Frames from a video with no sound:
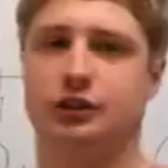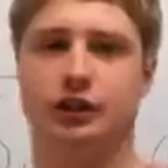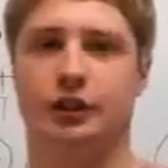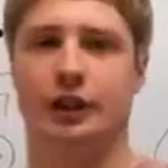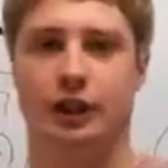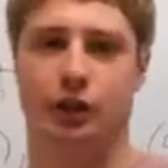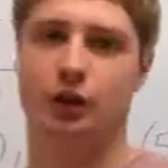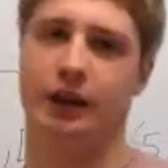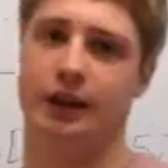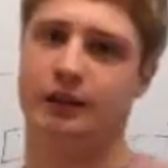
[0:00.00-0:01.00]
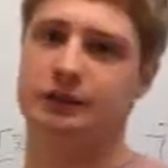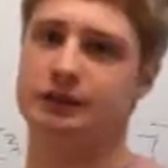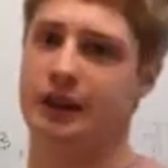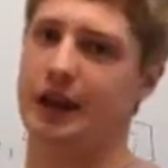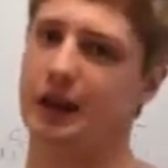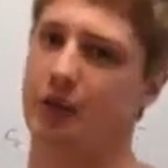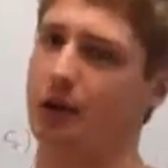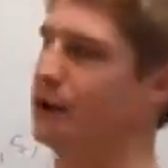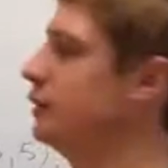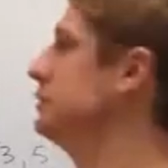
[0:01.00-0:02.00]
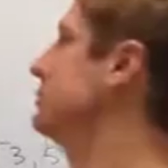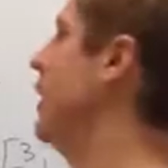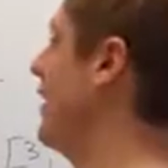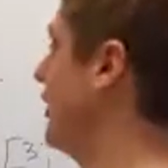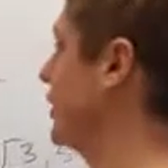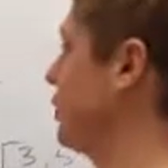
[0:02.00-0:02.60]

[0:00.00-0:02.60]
you're including that number, and the